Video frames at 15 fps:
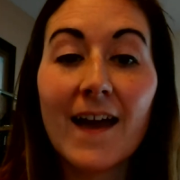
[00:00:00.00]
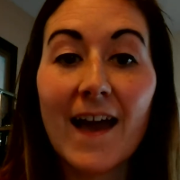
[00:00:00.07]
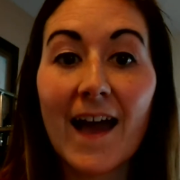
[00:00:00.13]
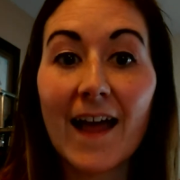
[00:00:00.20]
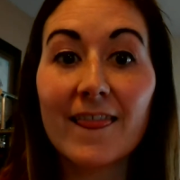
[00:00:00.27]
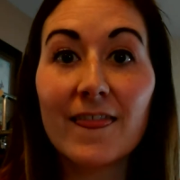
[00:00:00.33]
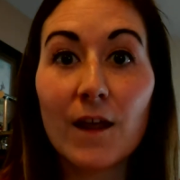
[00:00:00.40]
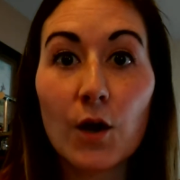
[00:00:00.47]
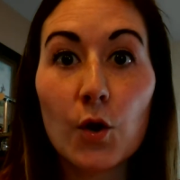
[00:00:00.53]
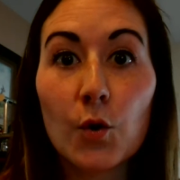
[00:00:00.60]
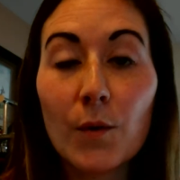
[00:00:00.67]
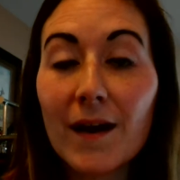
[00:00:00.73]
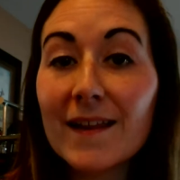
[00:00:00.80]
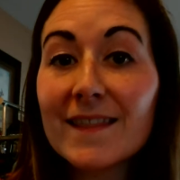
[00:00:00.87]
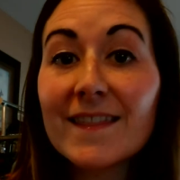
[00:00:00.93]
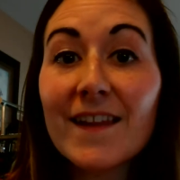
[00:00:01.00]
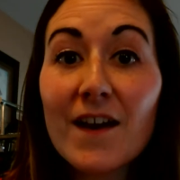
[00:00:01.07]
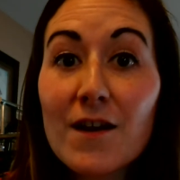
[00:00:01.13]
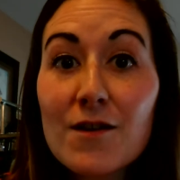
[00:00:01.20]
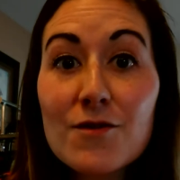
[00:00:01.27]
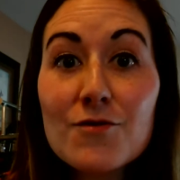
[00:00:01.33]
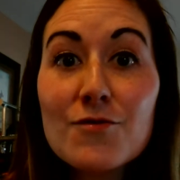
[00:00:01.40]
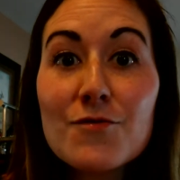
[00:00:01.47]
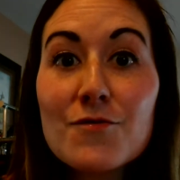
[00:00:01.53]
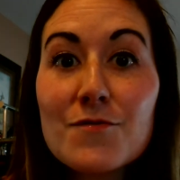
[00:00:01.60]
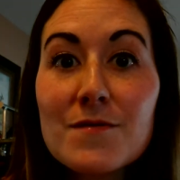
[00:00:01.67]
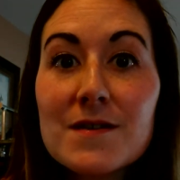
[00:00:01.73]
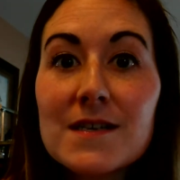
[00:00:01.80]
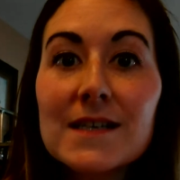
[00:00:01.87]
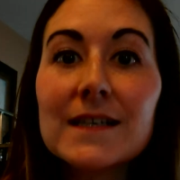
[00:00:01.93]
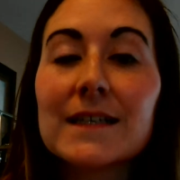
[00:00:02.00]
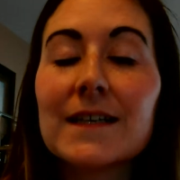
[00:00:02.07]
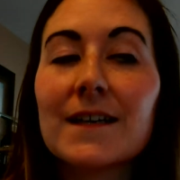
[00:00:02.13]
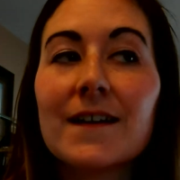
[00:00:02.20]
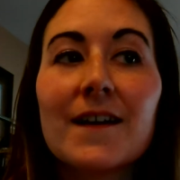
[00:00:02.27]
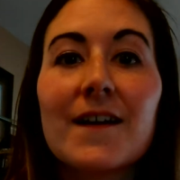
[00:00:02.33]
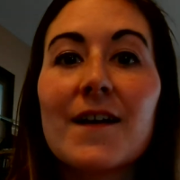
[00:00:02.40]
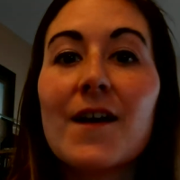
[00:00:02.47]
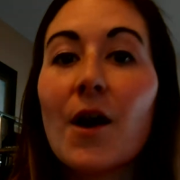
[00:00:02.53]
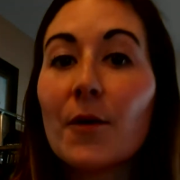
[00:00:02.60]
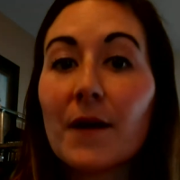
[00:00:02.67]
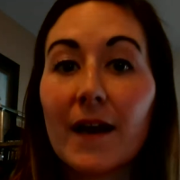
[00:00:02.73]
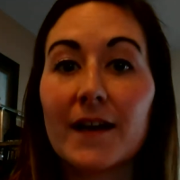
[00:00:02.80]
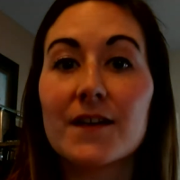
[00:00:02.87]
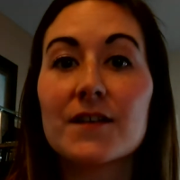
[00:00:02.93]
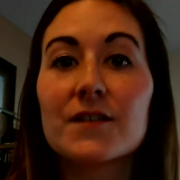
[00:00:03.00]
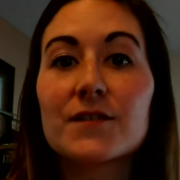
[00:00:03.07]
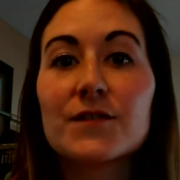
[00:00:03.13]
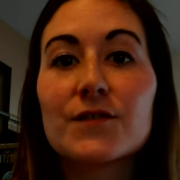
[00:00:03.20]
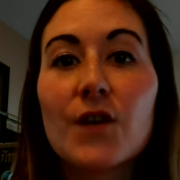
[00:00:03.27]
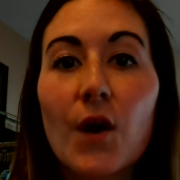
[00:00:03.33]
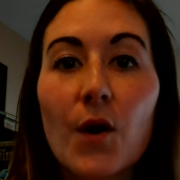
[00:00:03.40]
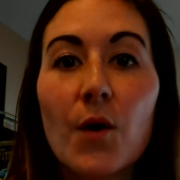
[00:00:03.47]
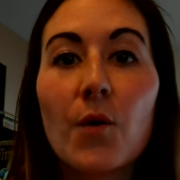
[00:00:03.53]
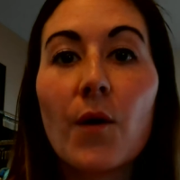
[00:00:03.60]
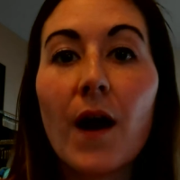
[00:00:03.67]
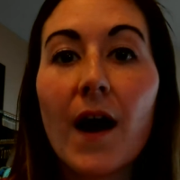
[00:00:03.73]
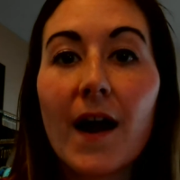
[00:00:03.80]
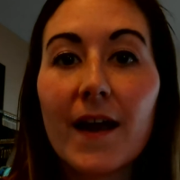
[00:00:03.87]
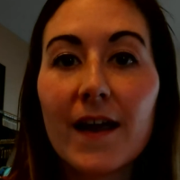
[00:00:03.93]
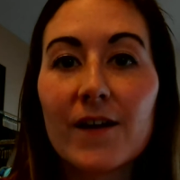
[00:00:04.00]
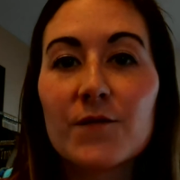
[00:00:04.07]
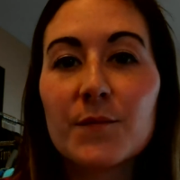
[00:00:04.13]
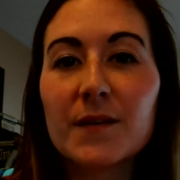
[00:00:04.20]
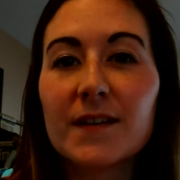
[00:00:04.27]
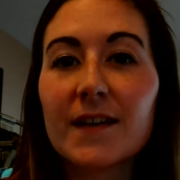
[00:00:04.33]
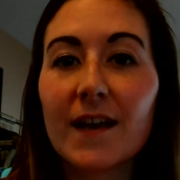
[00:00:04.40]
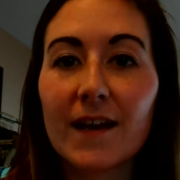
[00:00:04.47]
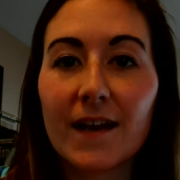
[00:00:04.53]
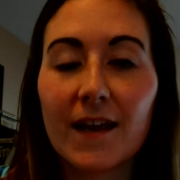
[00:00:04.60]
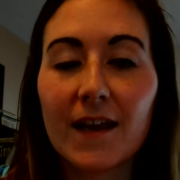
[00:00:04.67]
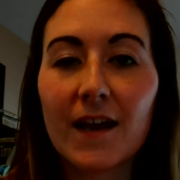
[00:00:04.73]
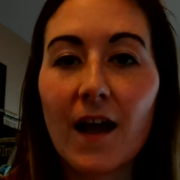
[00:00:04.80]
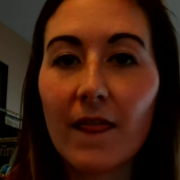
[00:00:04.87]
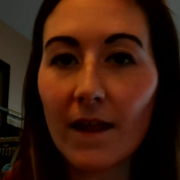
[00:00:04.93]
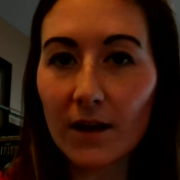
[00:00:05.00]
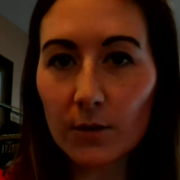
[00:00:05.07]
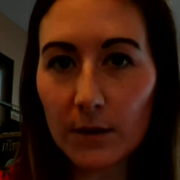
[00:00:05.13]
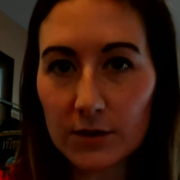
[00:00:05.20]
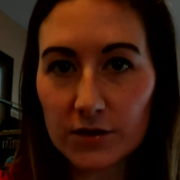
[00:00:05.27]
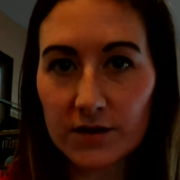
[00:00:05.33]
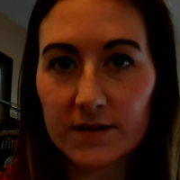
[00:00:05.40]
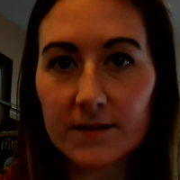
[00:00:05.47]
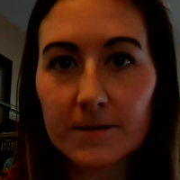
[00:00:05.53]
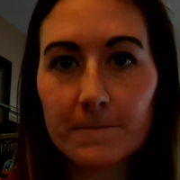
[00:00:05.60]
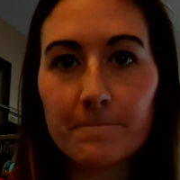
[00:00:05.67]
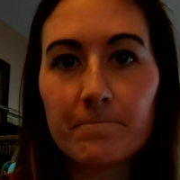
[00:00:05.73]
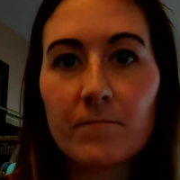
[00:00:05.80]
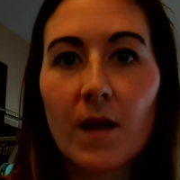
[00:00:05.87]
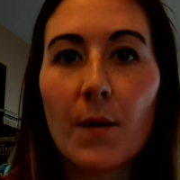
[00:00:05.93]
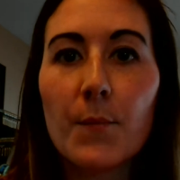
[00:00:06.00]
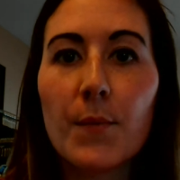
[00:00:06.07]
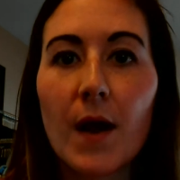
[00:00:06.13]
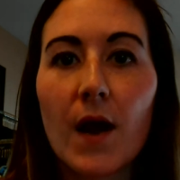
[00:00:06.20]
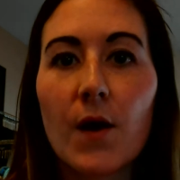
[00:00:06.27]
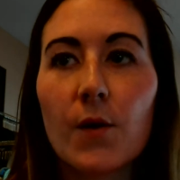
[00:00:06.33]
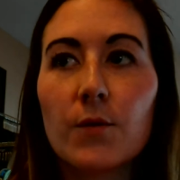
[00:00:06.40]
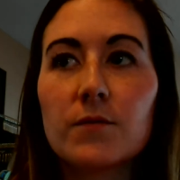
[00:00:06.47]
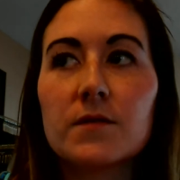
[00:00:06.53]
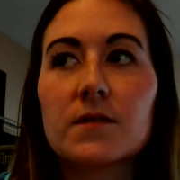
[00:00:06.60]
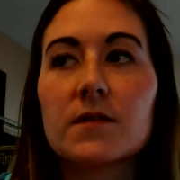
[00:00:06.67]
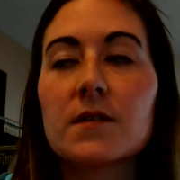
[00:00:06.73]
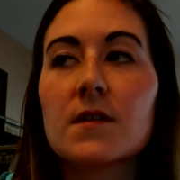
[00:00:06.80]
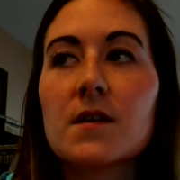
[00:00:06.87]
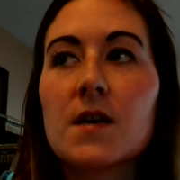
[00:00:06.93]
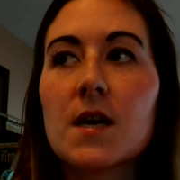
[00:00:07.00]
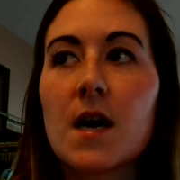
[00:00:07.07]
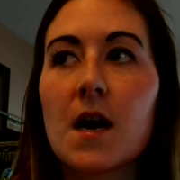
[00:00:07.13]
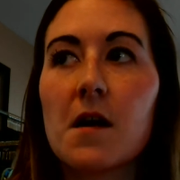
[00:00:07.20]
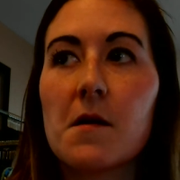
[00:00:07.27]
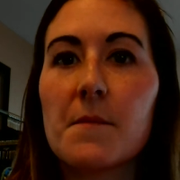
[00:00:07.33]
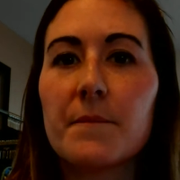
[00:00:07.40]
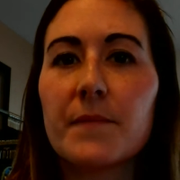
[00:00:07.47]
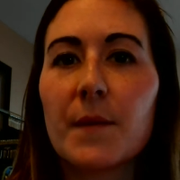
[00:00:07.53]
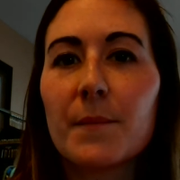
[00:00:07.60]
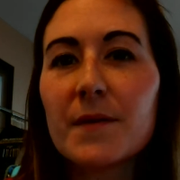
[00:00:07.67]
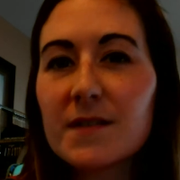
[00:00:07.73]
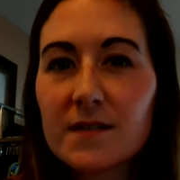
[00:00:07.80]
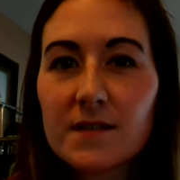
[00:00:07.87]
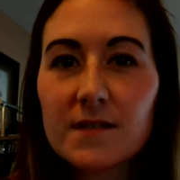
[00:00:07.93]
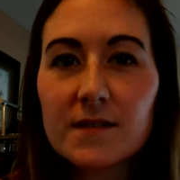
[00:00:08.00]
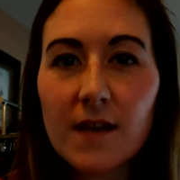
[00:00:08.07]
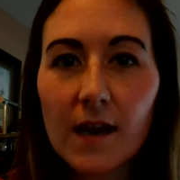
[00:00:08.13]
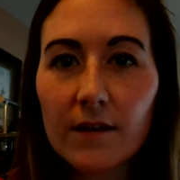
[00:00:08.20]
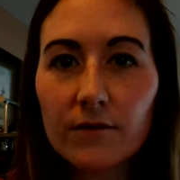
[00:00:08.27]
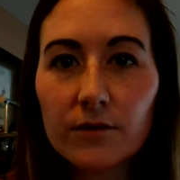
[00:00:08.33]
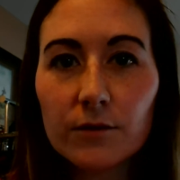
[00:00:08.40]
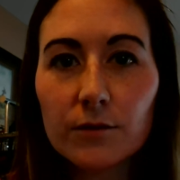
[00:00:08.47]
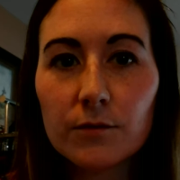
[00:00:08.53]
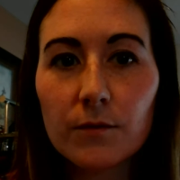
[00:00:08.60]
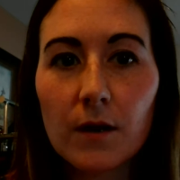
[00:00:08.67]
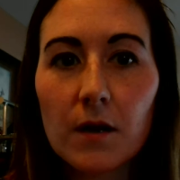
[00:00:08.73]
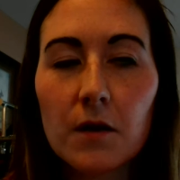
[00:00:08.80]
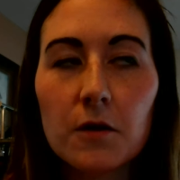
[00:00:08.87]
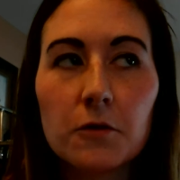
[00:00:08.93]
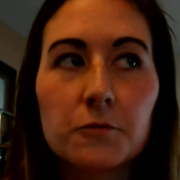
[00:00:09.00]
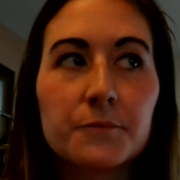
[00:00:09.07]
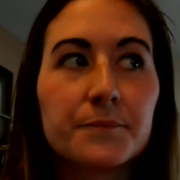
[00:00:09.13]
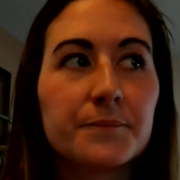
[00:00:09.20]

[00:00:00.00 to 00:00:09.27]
Hello, hello. Okay, so I have been getting a lot of questions about the business side of LuLaRoe,